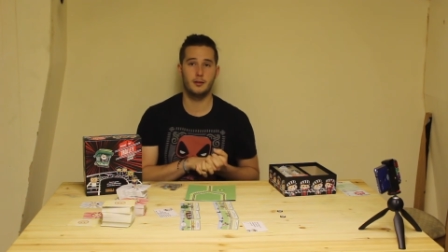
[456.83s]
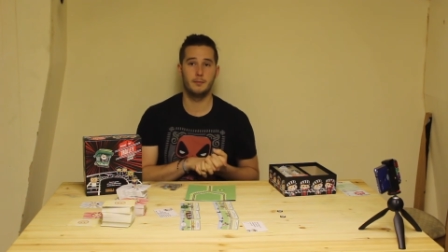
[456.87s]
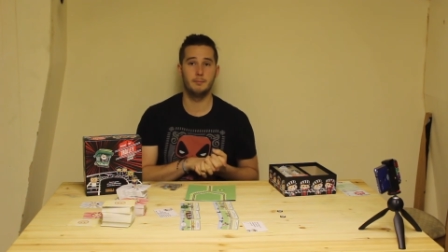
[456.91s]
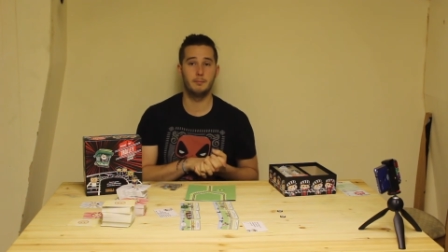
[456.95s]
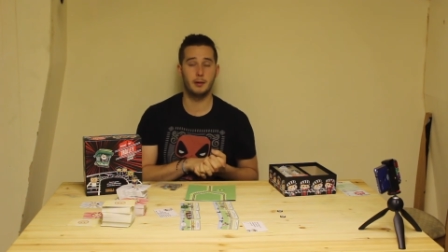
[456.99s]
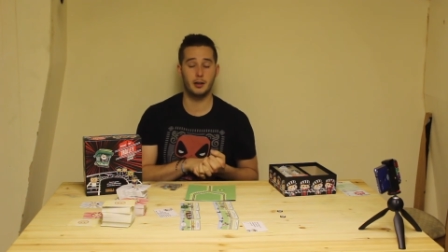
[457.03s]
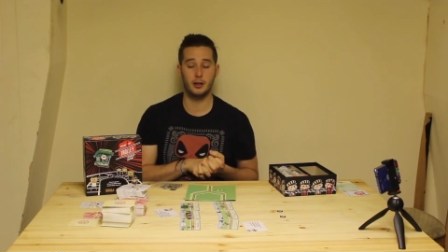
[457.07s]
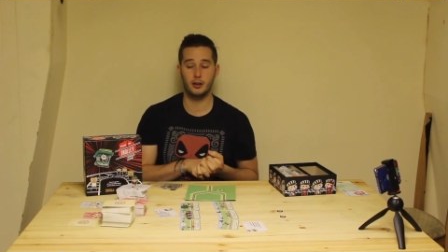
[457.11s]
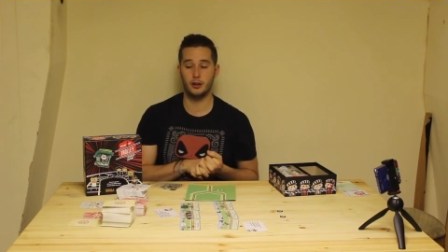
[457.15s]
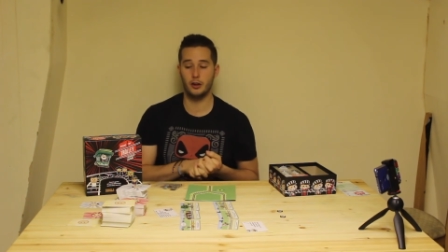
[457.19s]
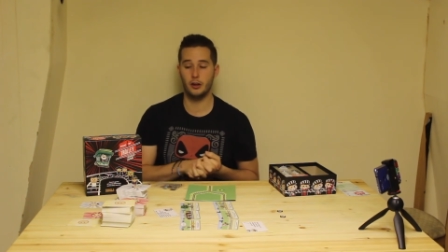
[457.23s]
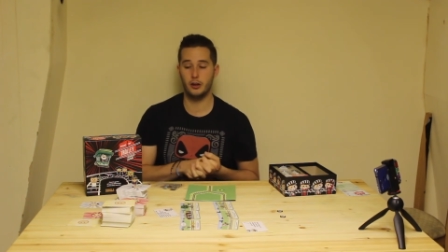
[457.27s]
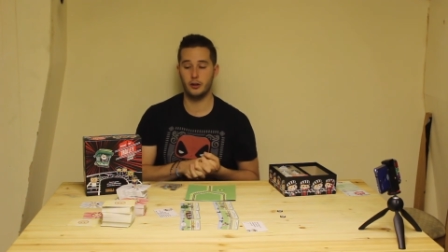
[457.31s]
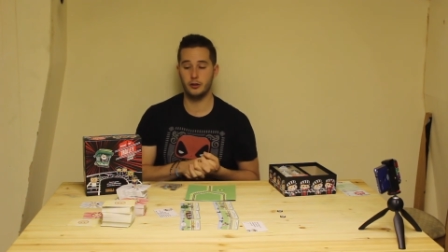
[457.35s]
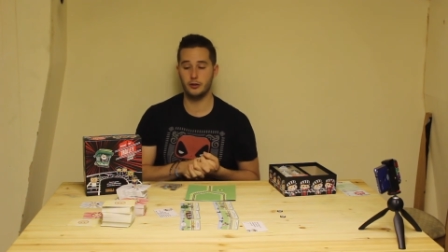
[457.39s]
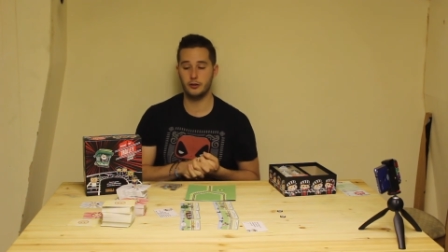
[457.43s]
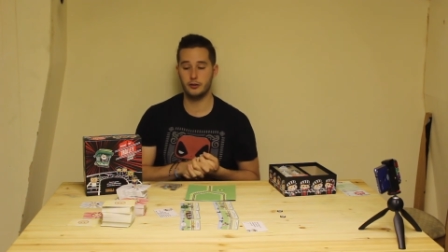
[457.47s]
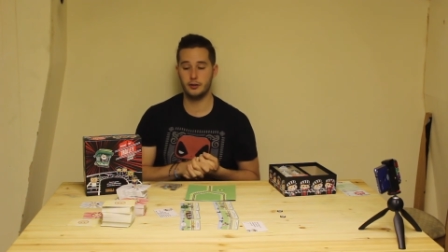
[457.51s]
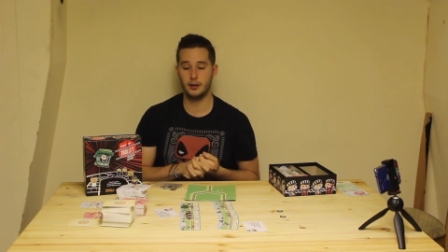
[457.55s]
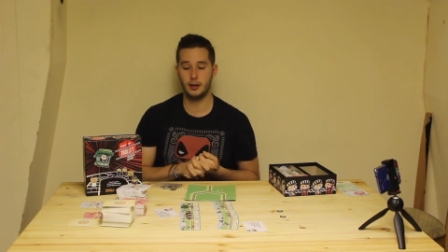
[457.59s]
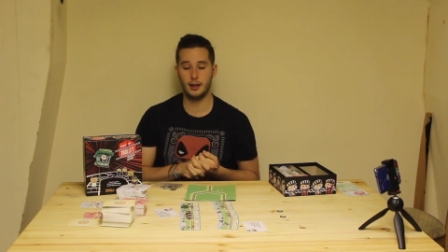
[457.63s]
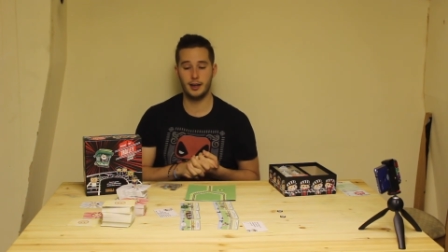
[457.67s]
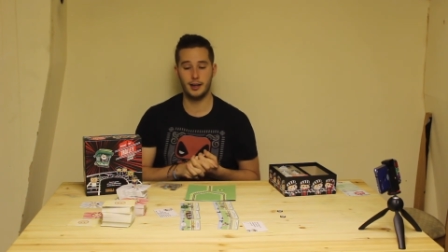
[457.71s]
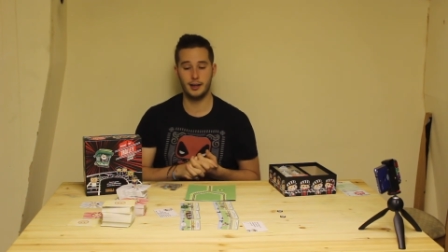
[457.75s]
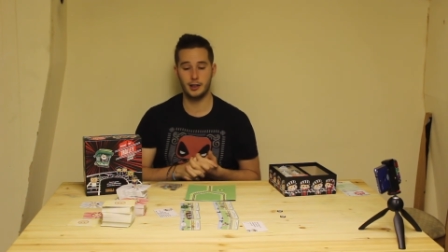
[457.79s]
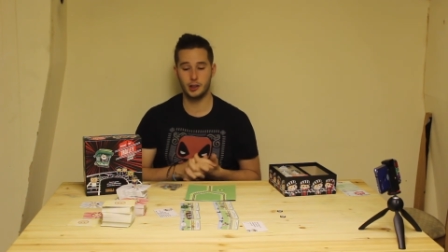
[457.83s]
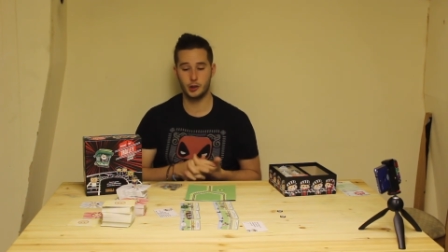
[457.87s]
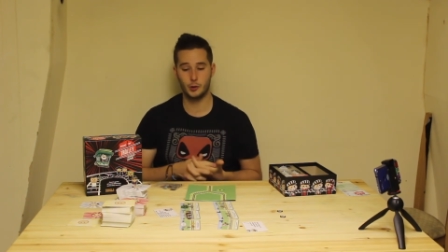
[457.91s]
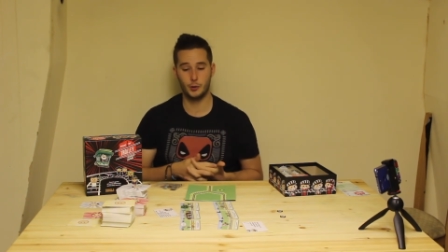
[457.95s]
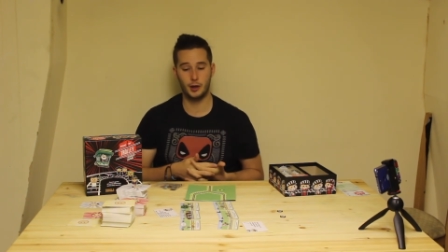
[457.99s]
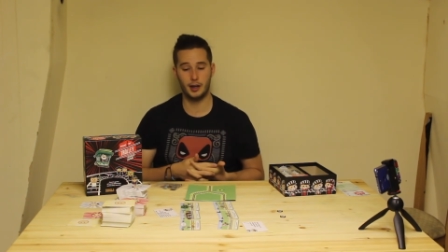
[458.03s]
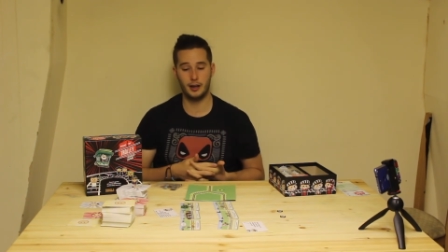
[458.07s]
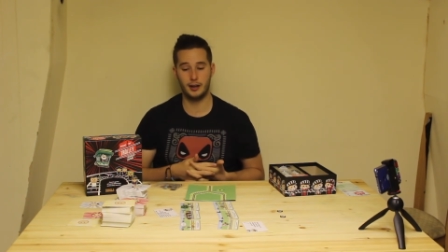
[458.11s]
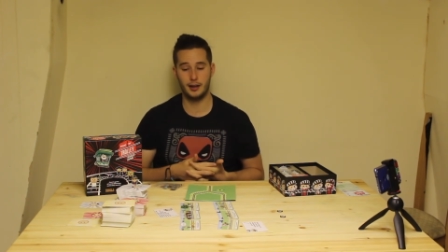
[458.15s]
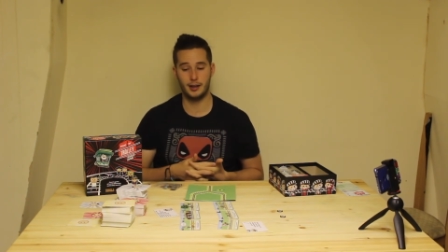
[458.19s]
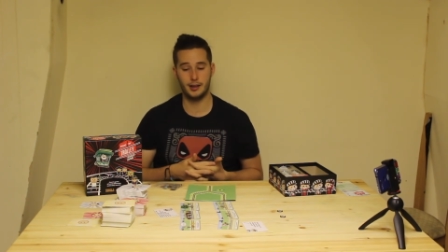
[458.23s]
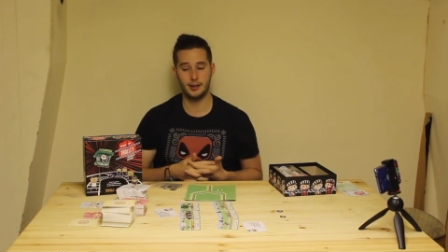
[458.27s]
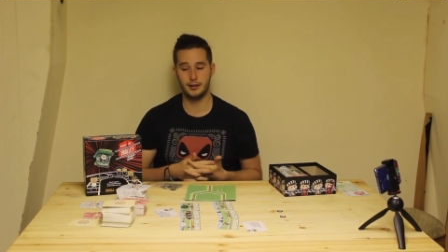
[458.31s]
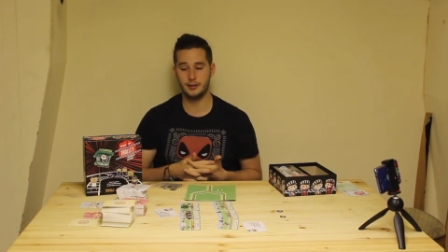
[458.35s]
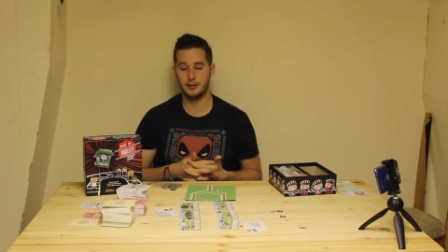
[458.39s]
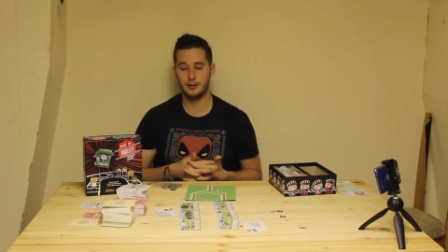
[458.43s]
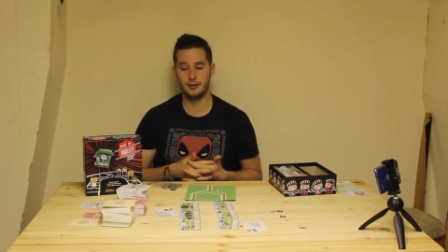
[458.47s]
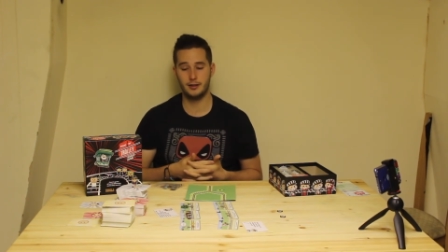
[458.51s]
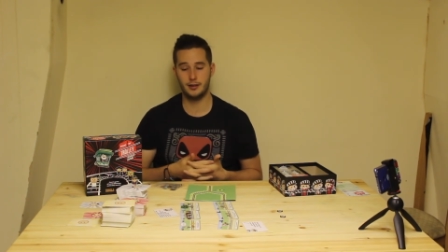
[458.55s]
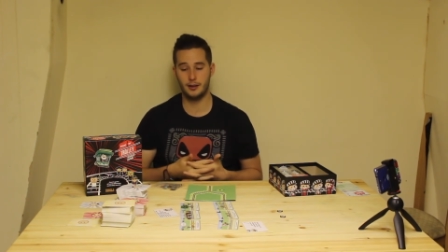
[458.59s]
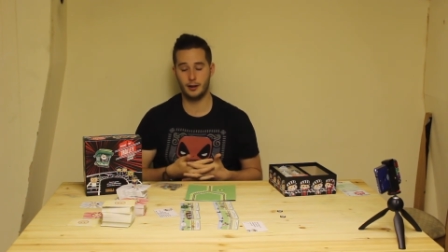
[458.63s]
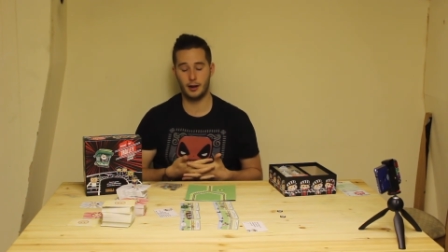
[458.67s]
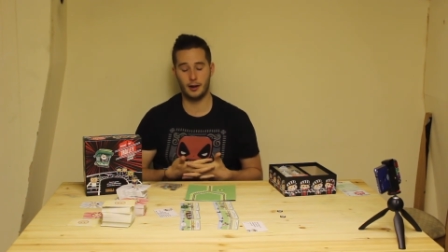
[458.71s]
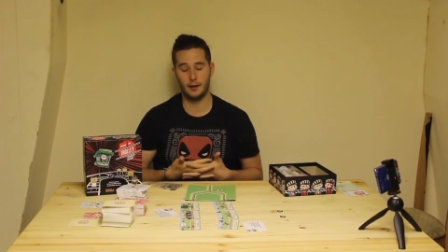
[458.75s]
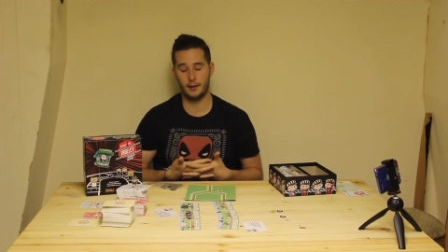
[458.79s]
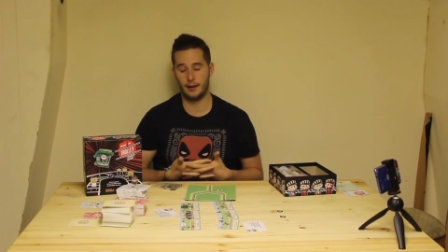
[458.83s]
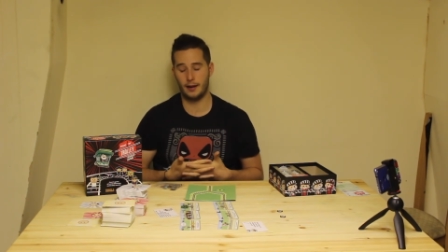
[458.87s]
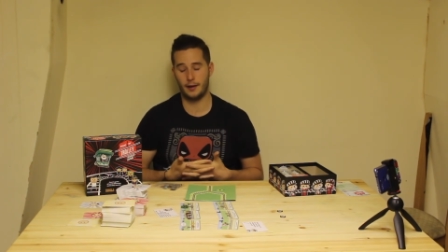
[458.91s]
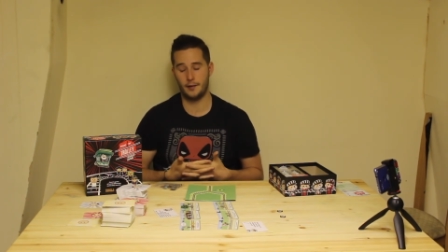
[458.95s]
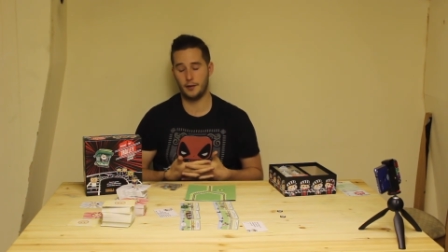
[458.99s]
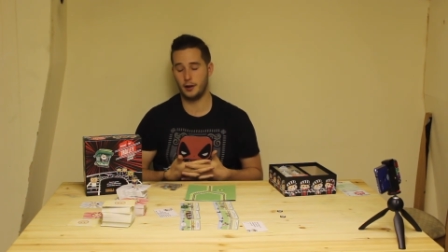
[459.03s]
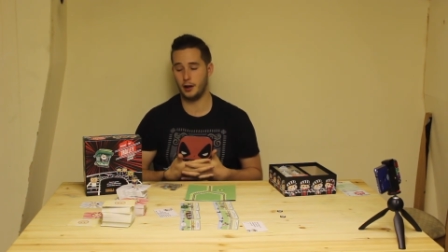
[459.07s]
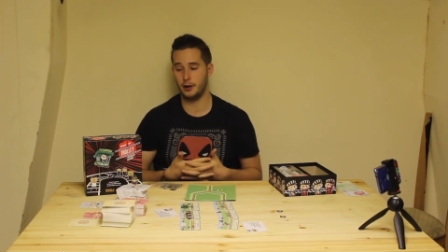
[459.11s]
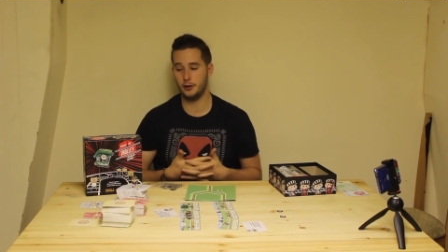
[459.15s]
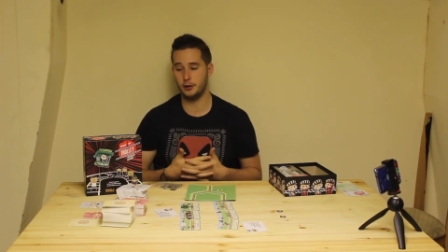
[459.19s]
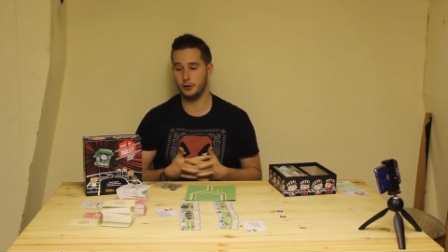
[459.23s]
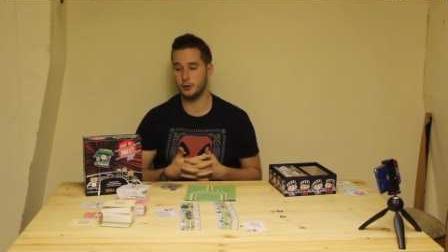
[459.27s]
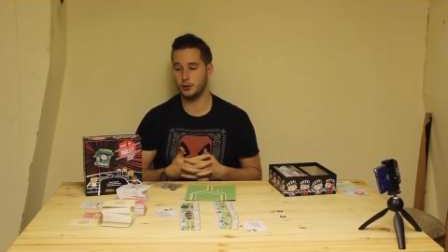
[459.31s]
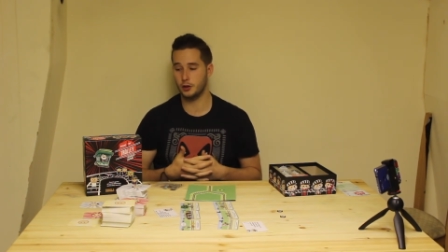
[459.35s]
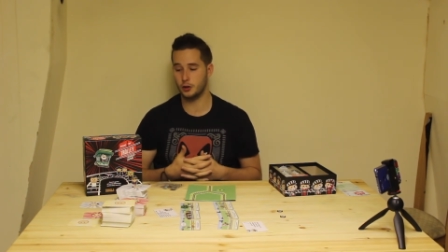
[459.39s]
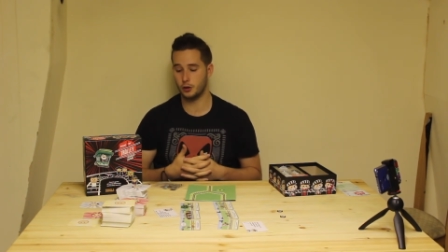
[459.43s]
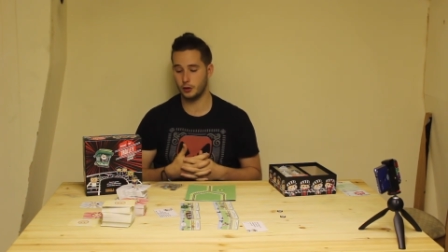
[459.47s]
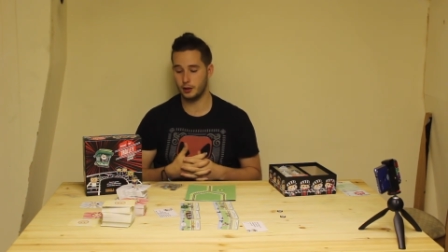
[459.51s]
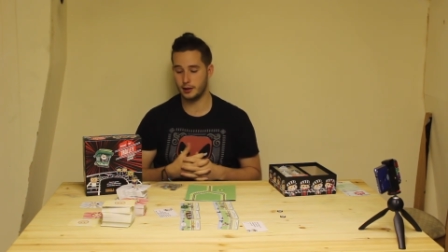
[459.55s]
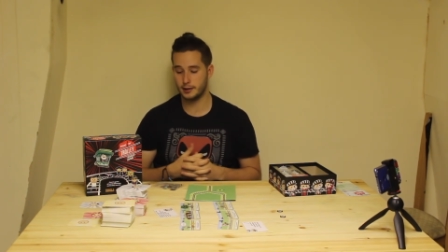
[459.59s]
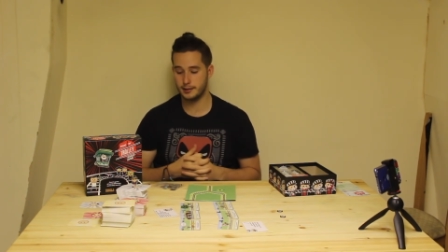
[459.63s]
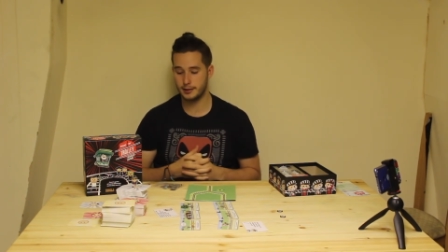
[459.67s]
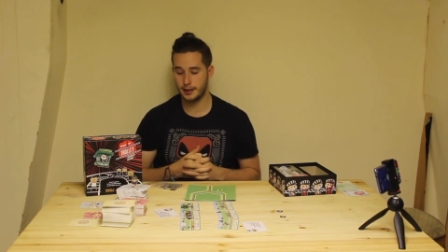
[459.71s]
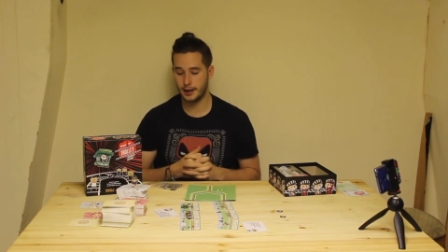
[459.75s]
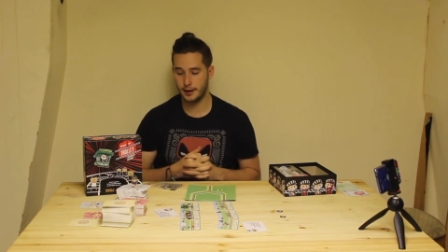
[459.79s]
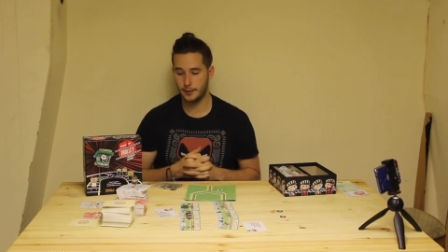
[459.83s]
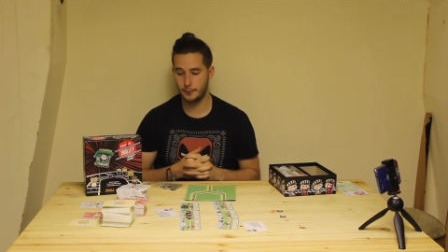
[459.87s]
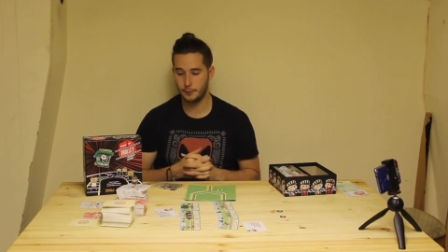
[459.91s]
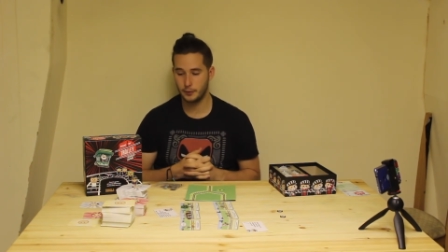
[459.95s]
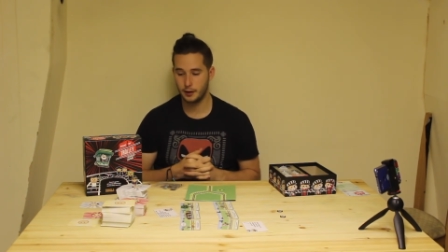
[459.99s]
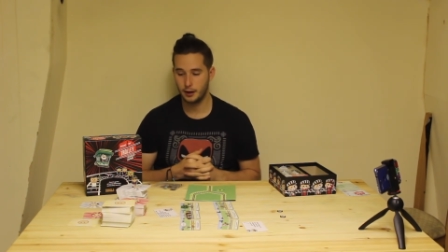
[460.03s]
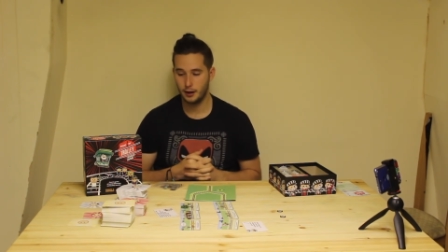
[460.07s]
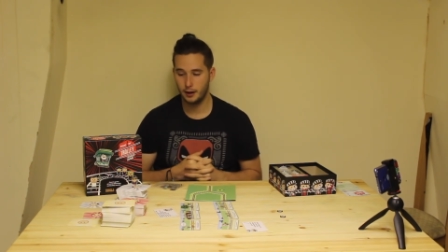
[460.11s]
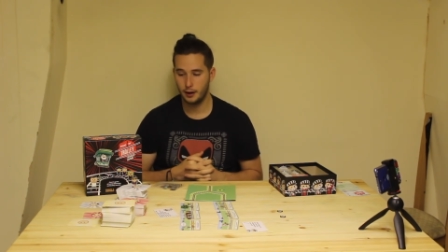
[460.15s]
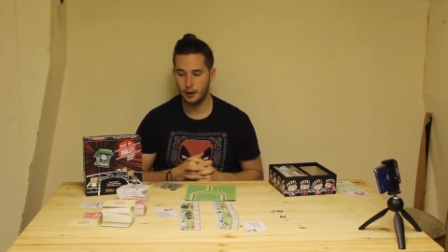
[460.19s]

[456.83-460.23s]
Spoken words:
because it is I do enjoy this game.